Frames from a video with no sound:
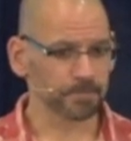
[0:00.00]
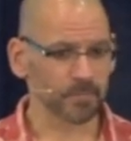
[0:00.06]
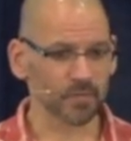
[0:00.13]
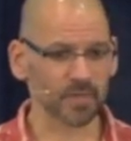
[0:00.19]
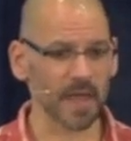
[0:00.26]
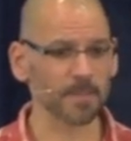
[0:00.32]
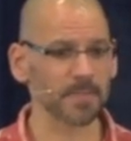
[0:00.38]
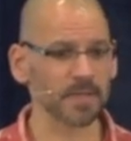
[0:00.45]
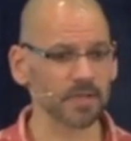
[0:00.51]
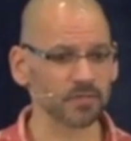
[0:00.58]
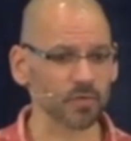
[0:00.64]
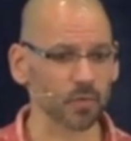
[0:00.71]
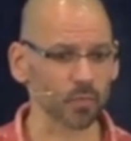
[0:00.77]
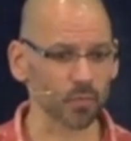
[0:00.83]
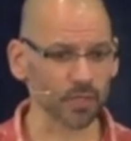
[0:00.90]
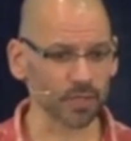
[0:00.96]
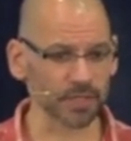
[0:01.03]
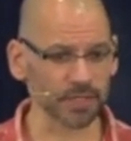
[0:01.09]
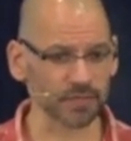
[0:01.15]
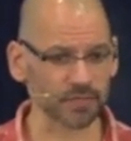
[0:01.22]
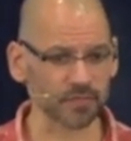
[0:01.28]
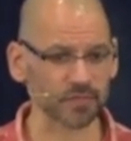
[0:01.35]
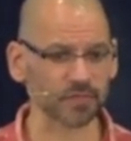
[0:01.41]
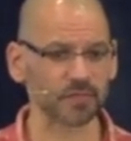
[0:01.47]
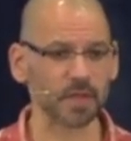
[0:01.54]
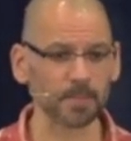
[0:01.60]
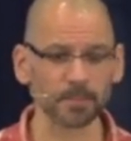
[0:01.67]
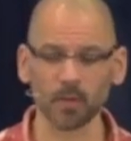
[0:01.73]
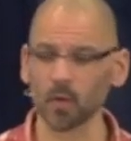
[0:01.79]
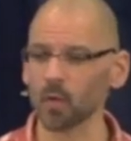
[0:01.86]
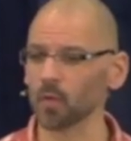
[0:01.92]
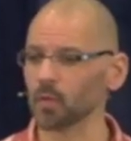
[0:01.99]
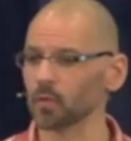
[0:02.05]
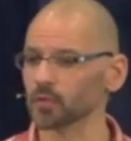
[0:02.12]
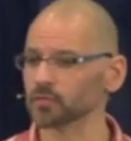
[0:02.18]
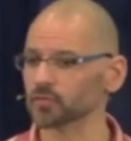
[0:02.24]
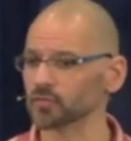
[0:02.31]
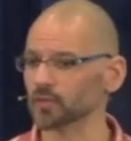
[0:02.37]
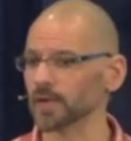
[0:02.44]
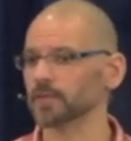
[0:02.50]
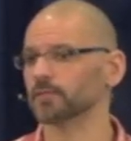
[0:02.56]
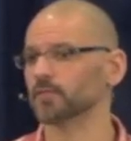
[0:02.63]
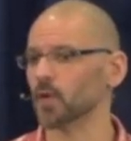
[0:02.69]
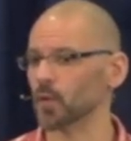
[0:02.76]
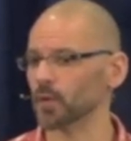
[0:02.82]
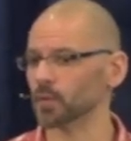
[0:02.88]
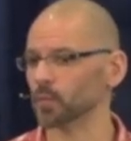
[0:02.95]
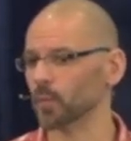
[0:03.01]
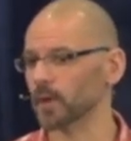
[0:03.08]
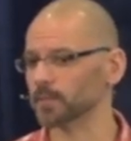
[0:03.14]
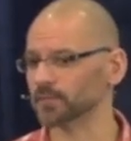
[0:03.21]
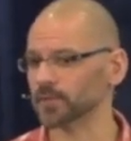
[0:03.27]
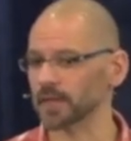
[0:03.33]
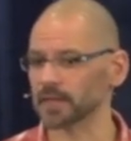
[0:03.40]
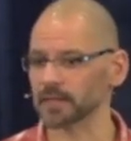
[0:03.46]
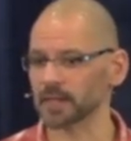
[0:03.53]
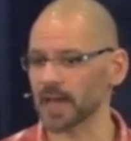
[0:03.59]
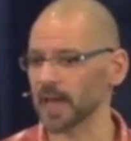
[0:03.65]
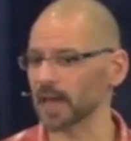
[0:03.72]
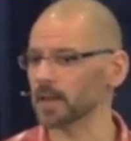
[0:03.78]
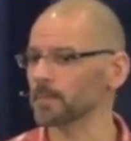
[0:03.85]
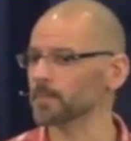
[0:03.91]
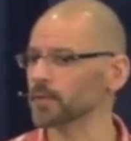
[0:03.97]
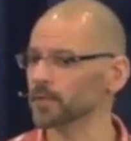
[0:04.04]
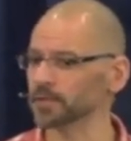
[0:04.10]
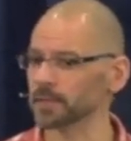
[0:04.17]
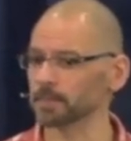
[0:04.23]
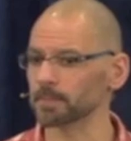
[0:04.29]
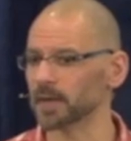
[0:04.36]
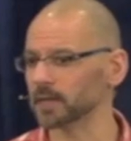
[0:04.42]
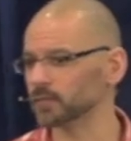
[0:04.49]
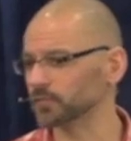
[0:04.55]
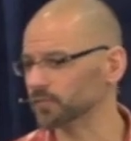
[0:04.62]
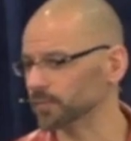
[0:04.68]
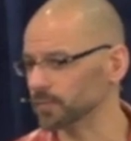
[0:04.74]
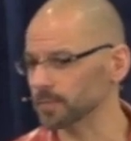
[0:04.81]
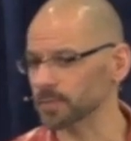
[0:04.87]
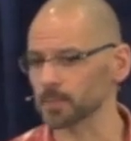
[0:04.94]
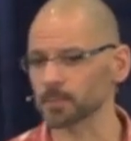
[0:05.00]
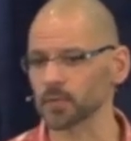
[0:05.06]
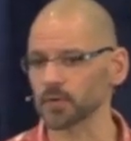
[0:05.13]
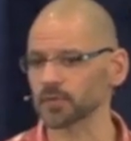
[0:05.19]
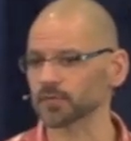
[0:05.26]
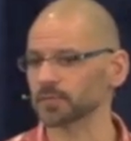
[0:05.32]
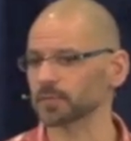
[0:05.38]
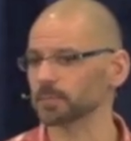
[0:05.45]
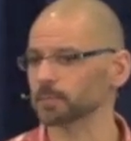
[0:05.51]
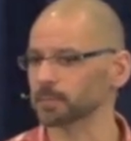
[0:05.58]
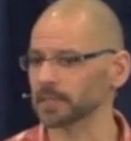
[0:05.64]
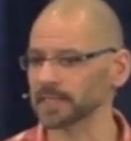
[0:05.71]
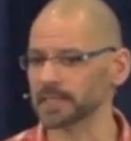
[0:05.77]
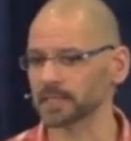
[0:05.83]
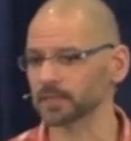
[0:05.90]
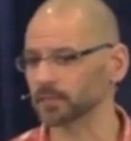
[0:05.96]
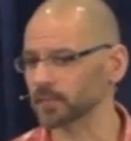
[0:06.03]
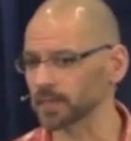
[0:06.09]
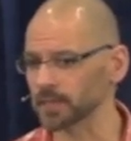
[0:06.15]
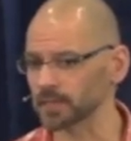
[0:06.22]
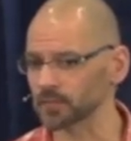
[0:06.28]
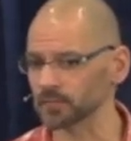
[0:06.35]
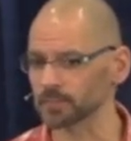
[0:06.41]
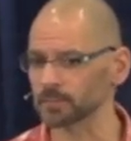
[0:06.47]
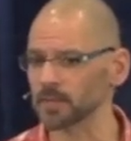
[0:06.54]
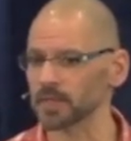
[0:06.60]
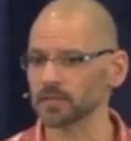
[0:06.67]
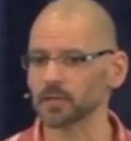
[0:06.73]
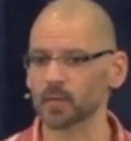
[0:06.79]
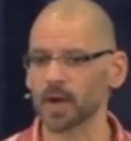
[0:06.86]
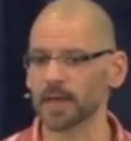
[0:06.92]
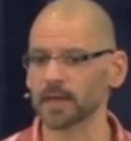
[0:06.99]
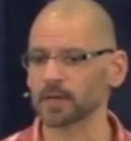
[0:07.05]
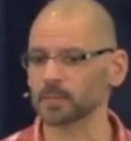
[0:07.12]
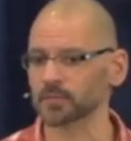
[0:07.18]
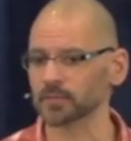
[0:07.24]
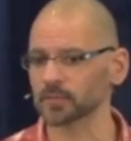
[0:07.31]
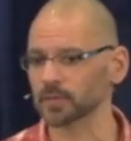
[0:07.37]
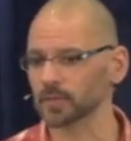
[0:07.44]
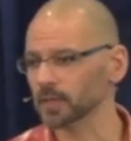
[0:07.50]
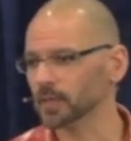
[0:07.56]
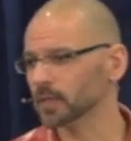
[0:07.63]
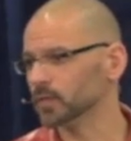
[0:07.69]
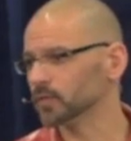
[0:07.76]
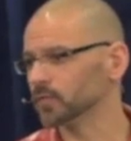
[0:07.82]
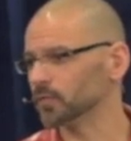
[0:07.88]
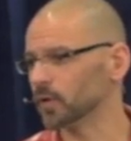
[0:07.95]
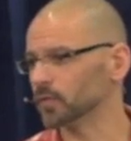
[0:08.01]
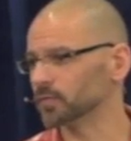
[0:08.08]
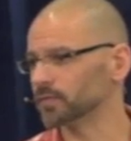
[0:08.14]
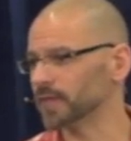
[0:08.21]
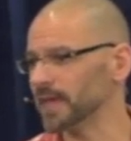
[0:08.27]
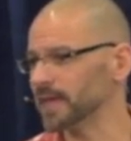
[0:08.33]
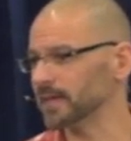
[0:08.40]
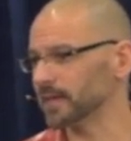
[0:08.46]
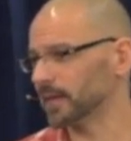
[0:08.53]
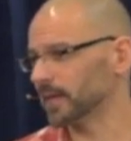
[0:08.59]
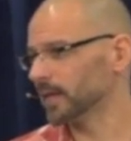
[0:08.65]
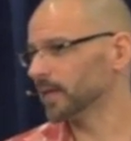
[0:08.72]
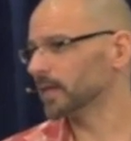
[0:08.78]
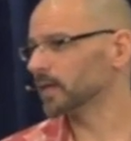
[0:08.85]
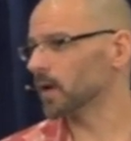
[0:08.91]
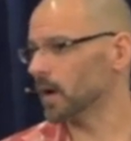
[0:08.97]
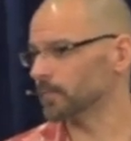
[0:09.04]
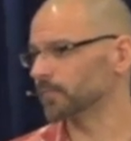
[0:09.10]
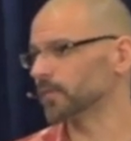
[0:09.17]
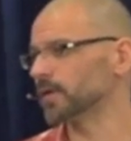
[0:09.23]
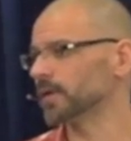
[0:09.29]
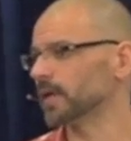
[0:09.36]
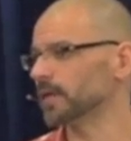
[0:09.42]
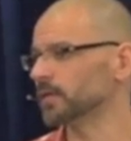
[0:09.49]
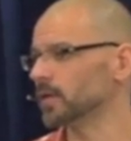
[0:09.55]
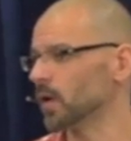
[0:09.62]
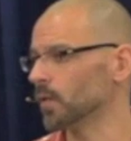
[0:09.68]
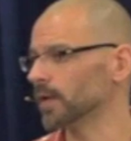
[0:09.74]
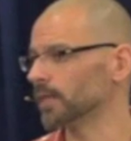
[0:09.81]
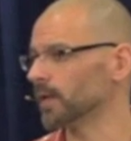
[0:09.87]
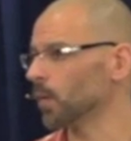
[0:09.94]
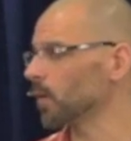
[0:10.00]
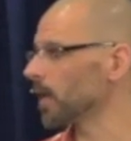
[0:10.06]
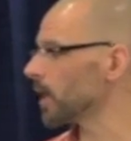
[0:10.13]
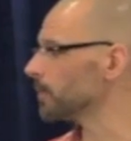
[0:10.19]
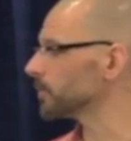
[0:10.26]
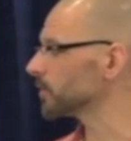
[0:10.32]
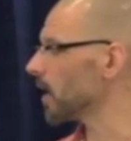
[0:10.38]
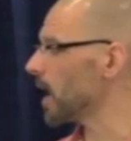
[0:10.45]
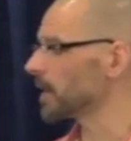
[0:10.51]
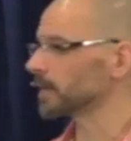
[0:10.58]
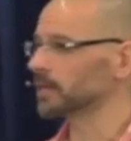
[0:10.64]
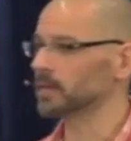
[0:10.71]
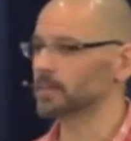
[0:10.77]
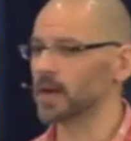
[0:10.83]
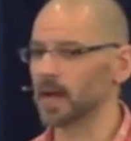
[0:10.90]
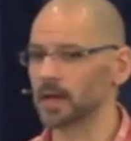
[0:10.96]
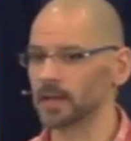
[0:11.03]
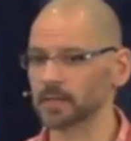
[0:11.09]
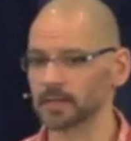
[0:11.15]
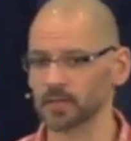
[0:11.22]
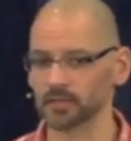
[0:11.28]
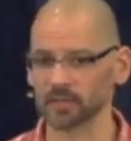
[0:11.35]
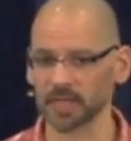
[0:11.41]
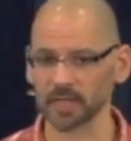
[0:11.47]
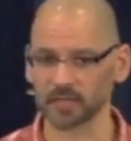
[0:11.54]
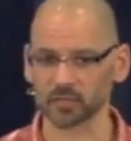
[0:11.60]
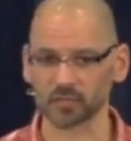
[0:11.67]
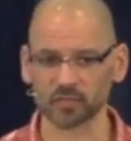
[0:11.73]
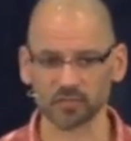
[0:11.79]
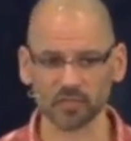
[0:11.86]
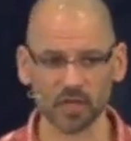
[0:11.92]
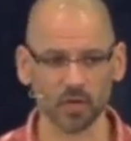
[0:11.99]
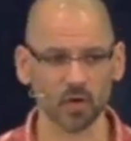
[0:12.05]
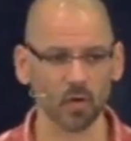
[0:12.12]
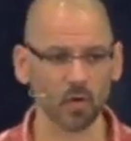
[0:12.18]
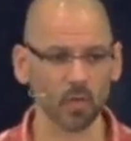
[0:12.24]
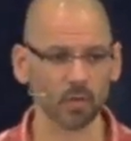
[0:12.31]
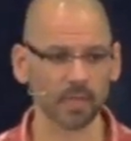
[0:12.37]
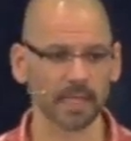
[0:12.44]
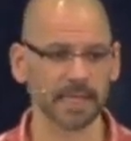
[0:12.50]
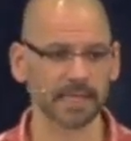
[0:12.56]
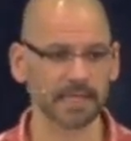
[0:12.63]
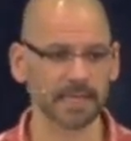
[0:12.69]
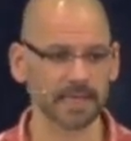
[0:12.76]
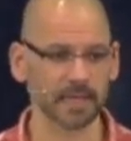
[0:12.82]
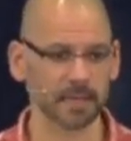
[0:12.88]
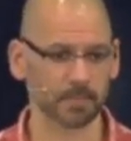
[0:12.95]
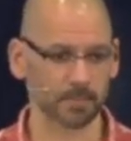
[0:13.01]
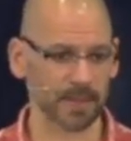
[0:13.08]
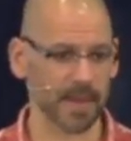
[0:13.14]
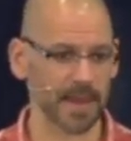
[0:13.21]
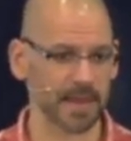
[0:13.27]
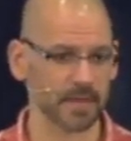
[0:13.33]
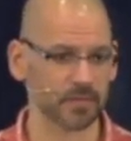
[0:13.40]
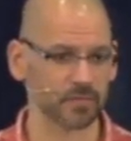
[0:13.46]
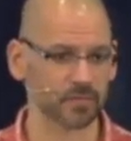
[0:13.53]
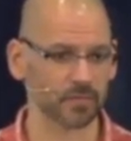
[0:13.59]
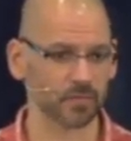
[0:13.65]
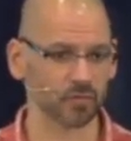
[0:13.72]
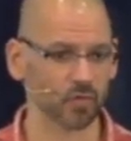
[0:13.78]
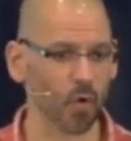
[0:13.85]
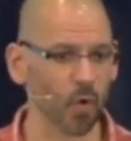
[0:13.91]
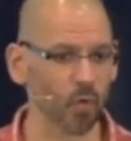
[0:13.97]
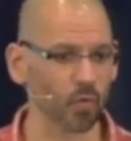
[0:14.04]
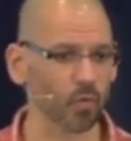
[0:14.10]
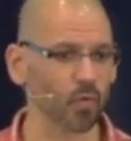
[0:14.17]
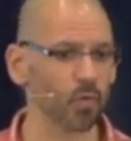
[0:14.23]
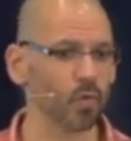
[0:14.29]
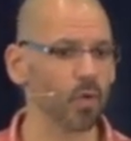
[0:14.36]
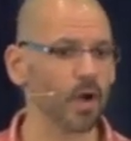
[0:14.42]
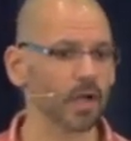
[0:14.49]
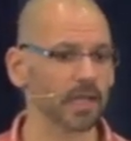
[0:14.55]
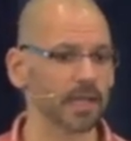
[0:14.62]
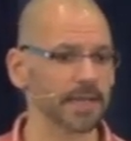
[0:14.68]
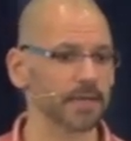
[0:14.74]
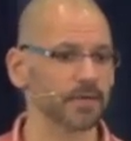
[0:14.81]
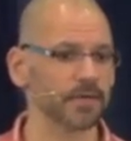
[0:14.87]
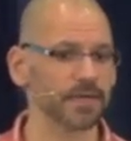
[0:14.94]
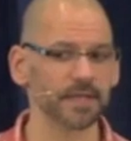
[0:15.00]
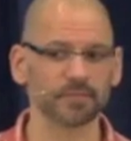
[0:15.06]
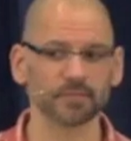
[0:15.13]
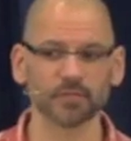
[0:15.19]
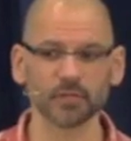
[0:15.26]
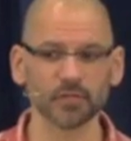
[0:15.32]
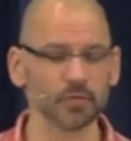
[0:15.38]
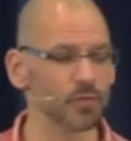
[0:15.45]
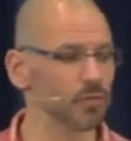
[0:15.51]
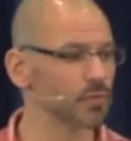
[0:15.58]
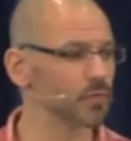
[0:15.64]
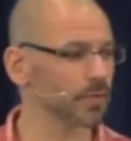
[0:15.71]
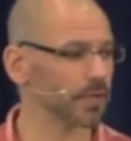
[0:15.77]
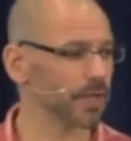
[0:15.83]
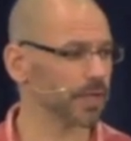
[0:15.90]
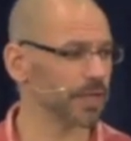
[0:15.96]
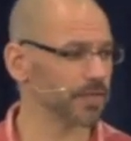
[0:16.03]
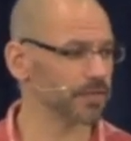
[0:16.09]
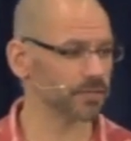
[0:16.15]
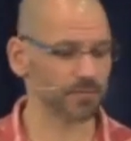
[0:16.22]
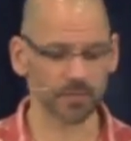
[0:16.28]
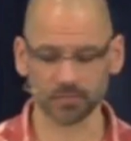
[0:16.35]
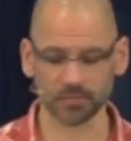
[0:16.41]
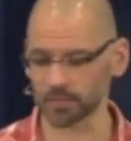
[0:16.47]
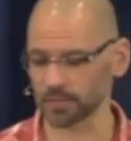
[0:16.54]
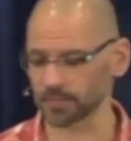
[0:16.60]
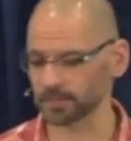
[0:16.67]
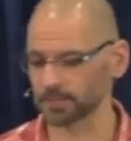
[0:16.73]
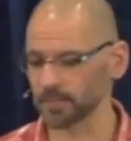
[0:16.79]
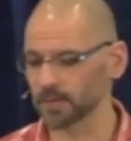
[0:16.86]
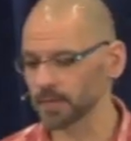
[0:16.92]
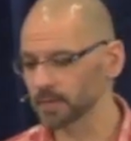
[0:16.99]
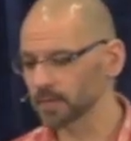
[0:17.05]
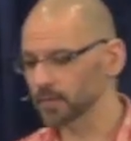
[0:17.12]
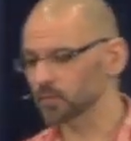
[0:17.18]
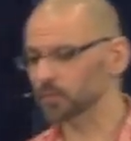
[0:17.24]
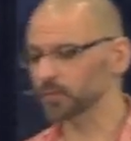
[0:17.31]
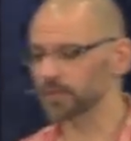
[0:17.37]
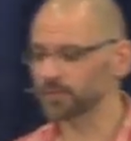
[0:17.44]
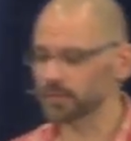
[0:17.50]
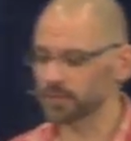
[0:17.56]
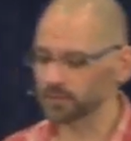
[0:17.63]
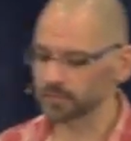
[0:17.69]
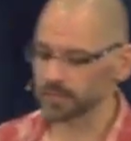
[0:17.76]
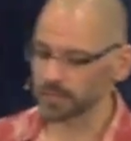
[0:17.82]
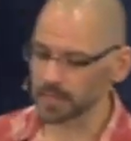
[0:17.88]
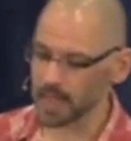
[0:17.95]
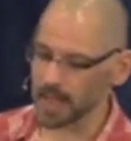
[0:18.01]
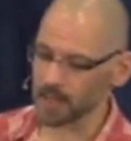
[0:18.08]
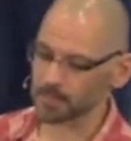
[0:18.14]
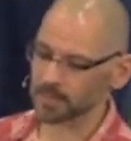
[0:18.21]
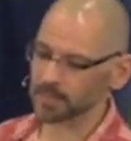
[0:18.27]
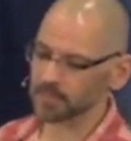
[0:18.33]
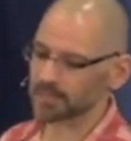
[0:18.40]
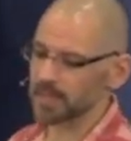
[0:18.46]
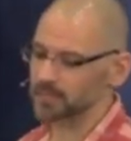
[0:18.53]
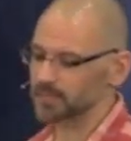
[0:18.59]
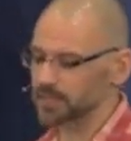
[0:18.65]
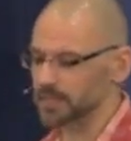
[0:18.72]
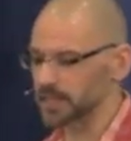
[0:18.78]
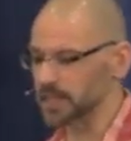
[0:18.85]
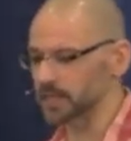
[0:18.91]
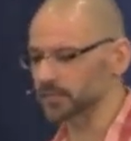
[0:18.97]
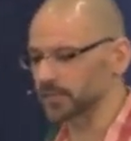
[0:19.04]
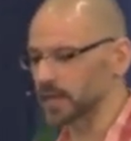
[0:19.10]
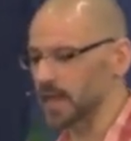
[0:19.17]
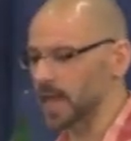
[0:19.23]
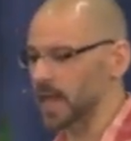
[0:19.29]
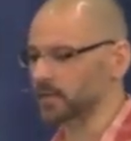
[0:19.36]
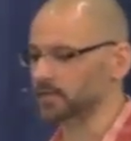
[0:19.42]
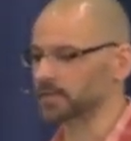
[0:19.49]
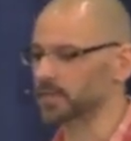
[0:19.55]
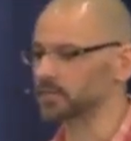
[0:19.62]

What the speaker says: So that means a really simple, straightforward website, not a million buttons for them to push and blinking things and menu items. So take comfort in knowing that what I'm talking about is like a single landing page, total clarity for you and your visitor. Three things need to happen: attention, connection, action.